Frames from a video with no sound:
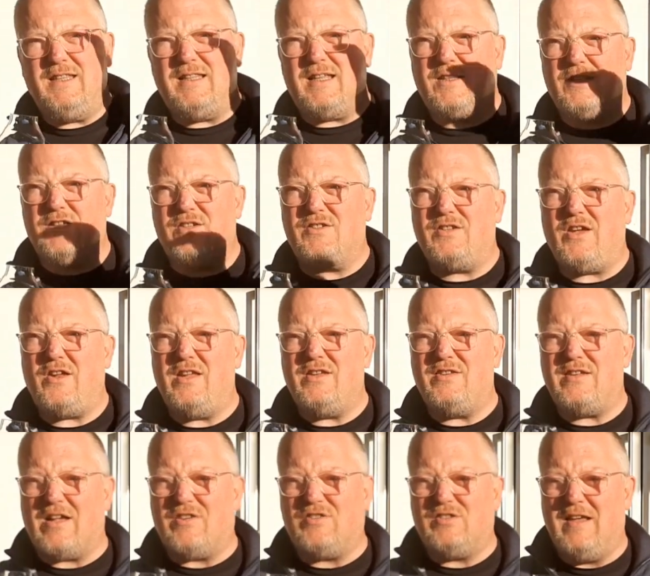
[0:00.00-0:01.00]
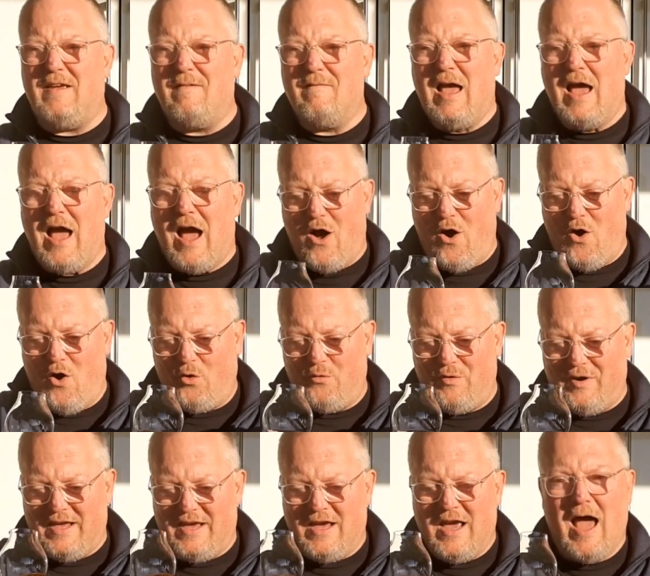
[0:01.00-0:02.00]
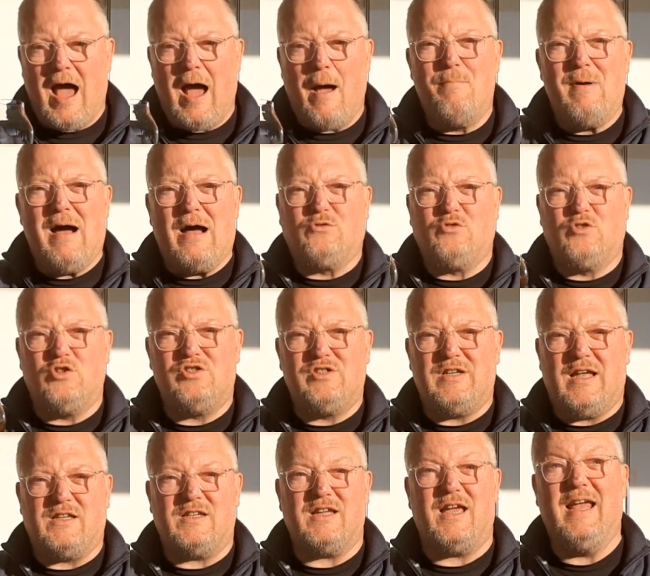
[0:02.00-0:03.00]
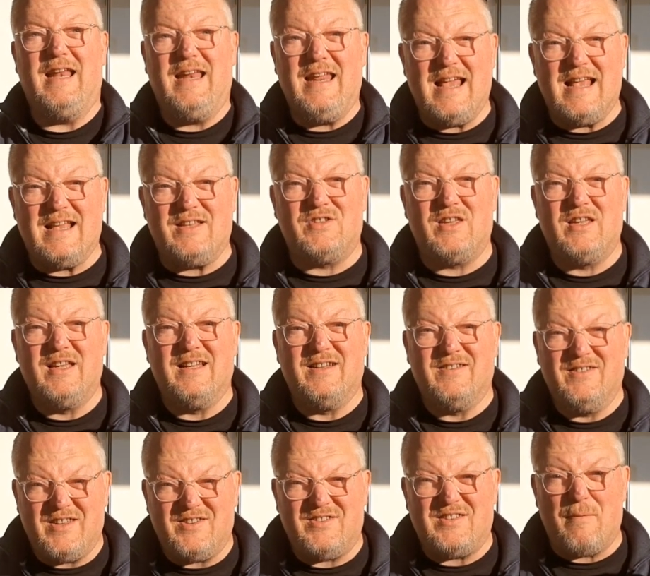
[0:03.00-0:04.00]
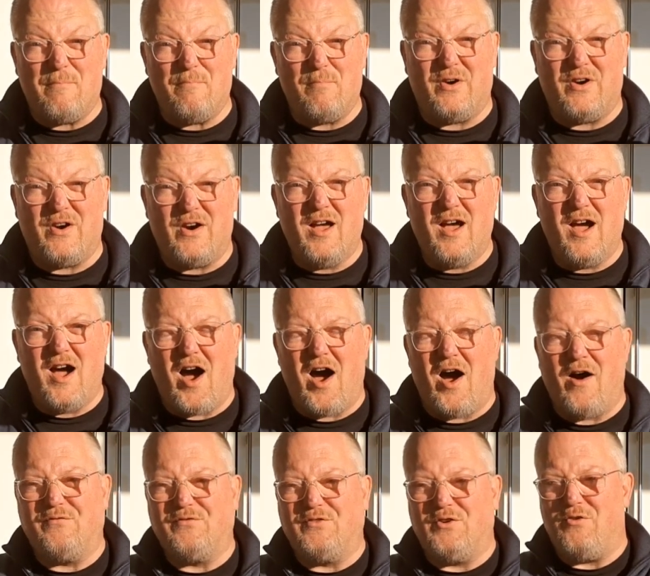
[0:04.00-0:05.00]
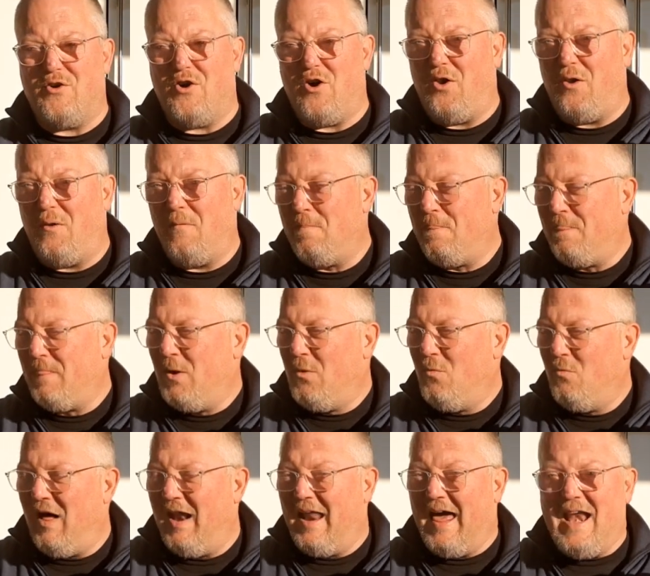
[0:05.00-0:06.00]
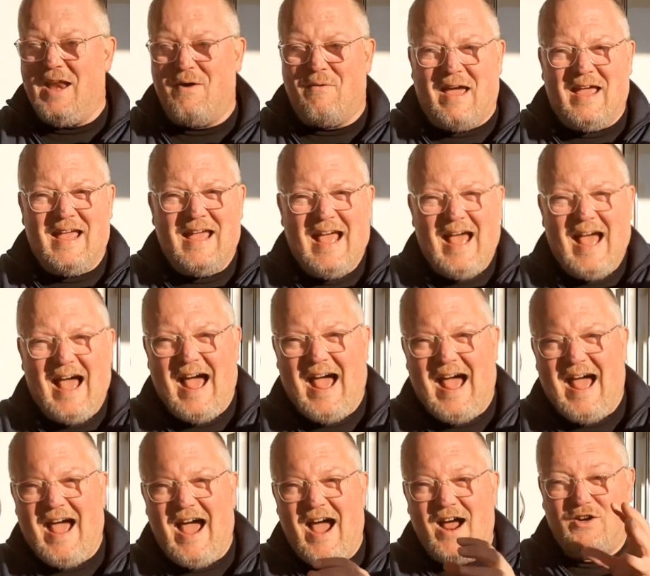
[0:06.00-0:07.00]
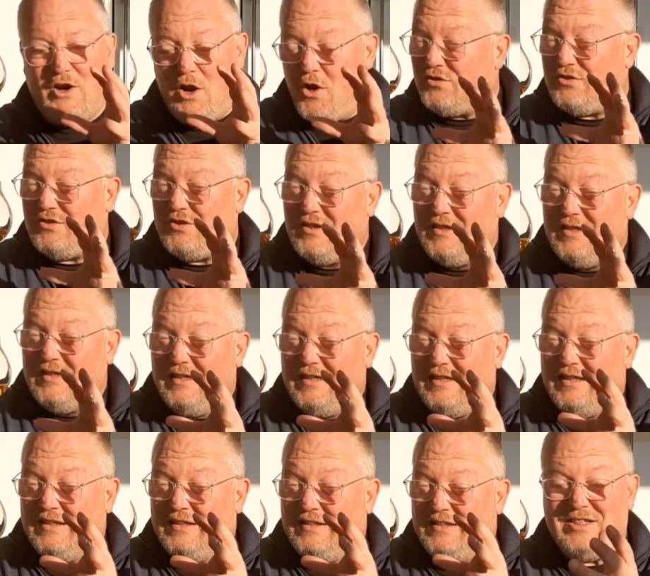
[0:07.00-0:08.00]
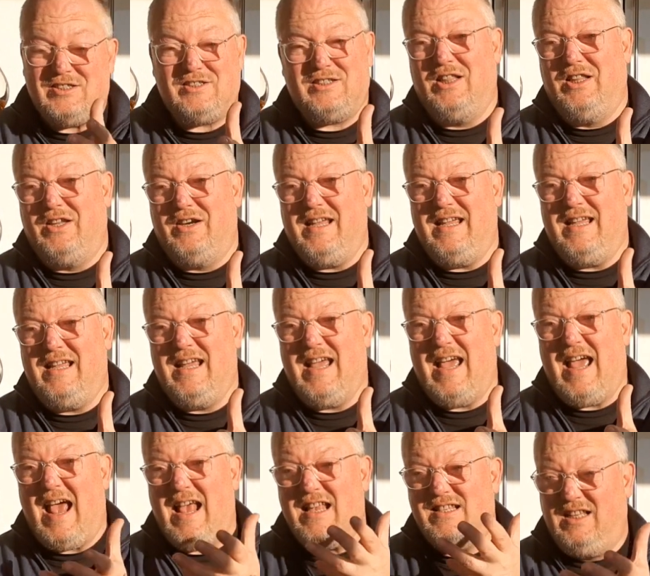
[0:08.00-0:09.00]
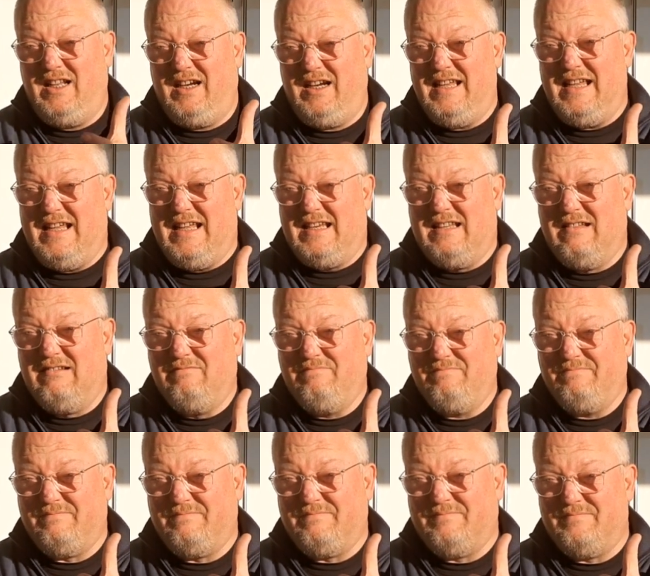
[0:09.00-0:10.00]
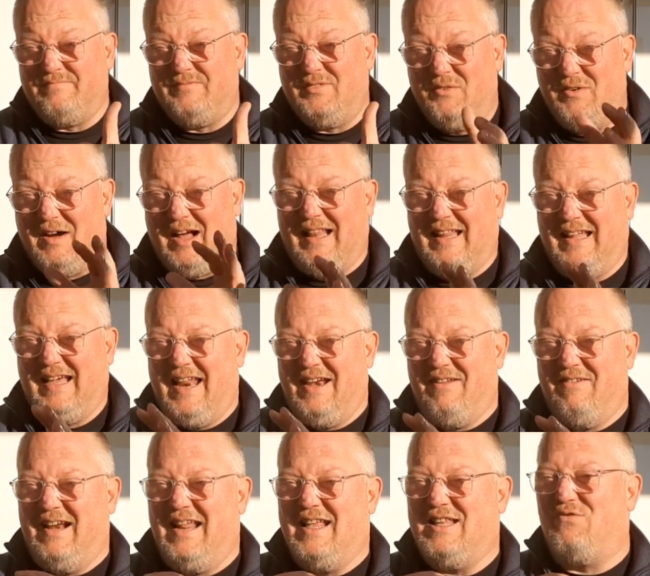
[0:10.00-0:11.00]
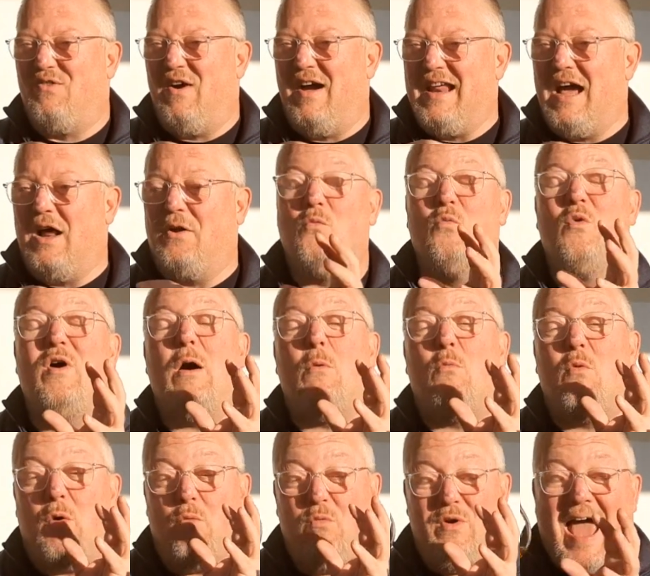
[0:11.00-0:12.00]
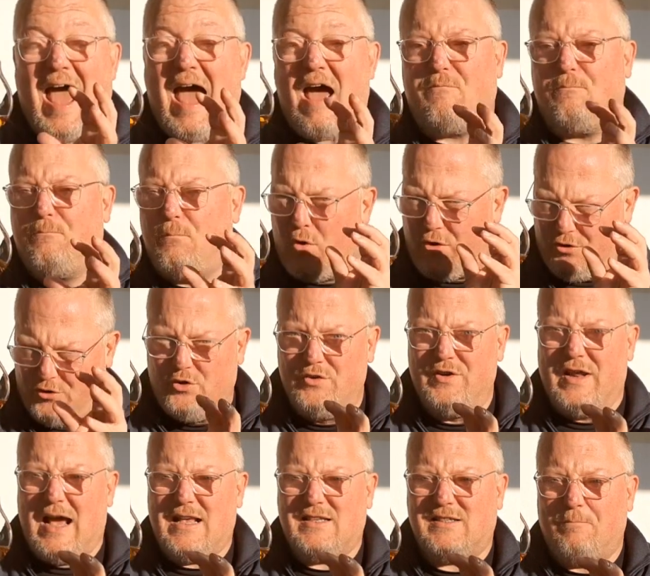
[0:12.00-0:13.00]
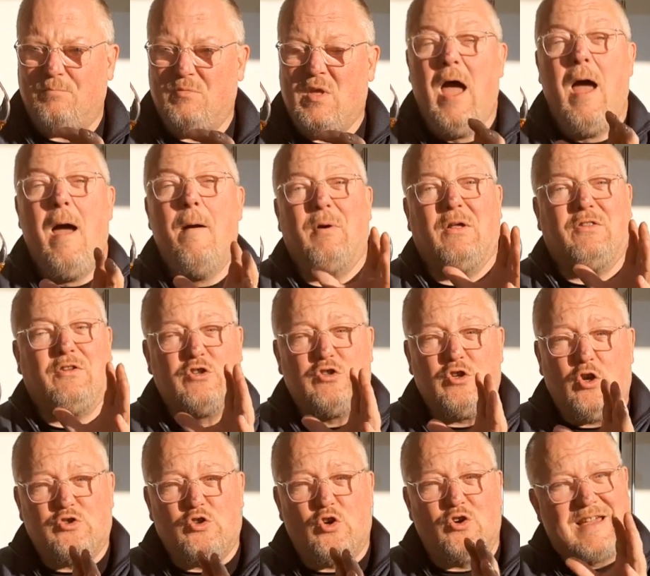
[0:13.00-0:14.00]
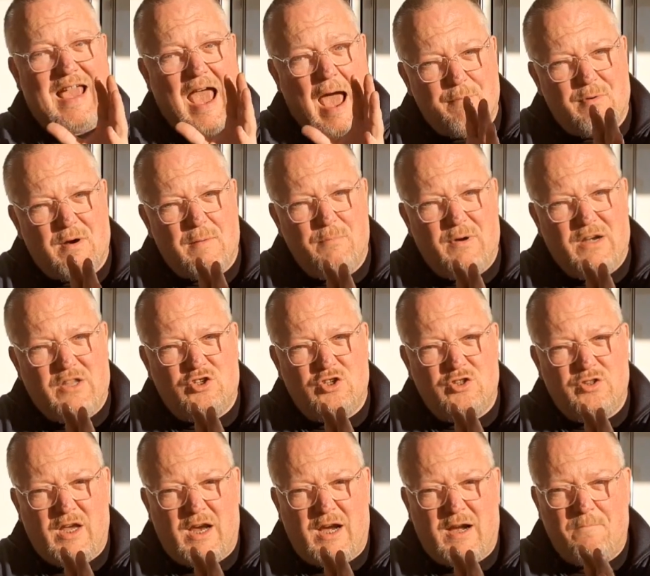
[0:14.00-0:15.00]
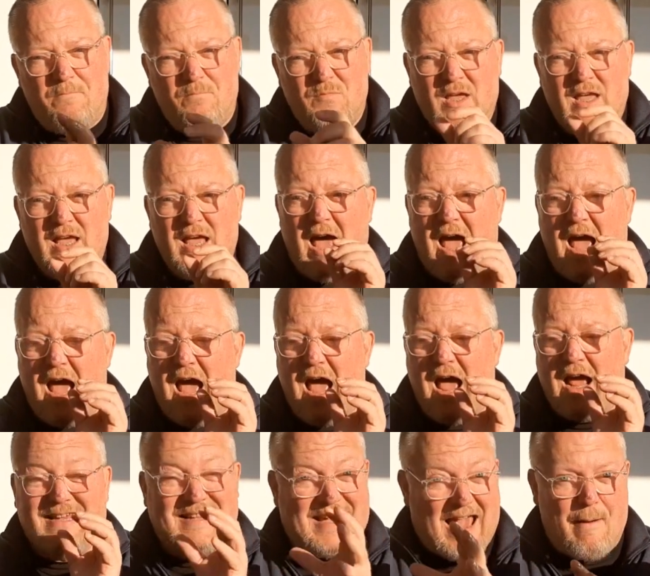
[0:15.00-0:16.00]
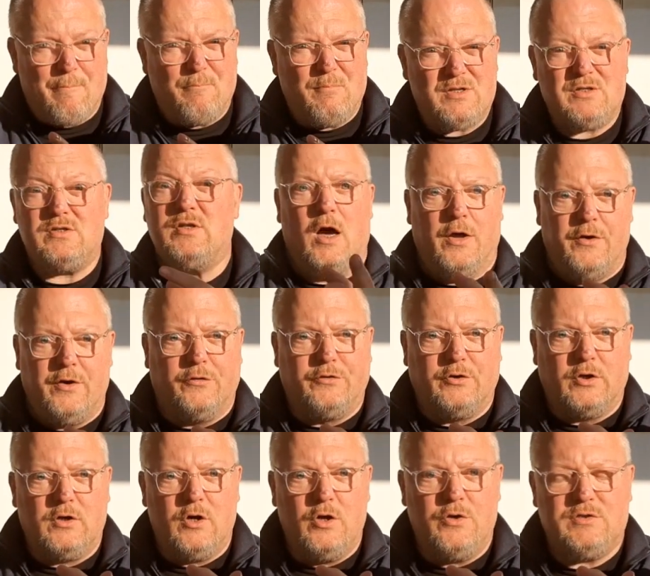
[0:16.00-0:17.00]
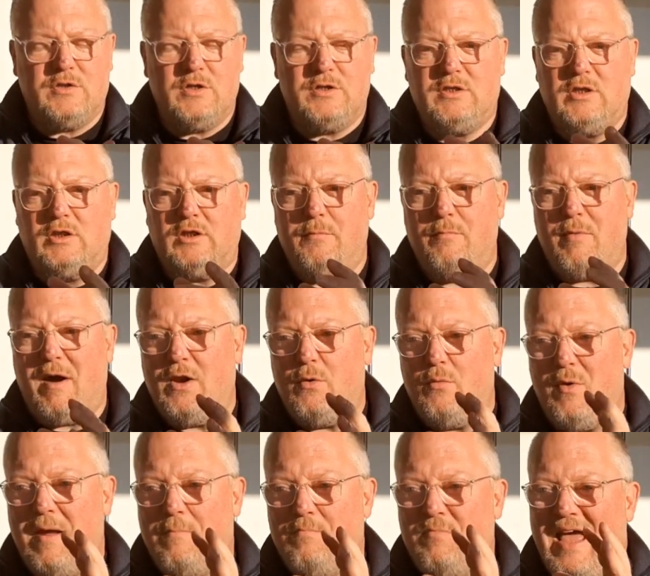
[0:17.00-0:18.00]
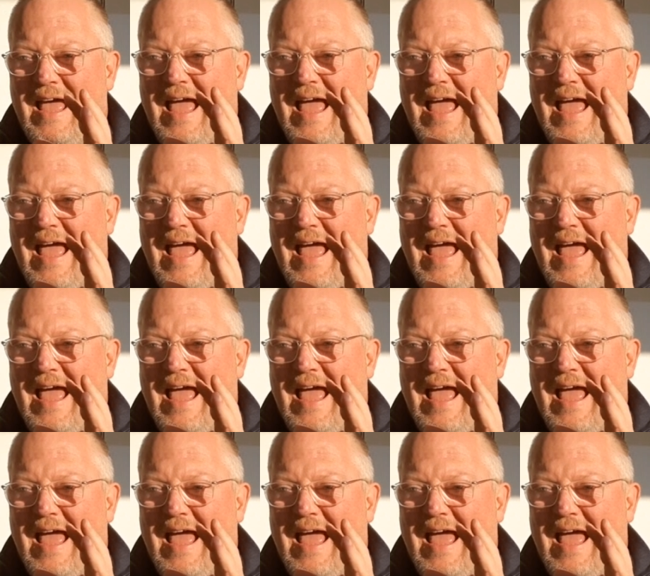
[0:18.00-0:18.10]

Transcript: that the sun is actually already about to set. It is December after all. Well, anyway, a closed distillery as the lead. Well, anyway, let's find out what we have. Port Dundas. But there's also Cameronbridge in there, Cambus, another close distillery, by the way.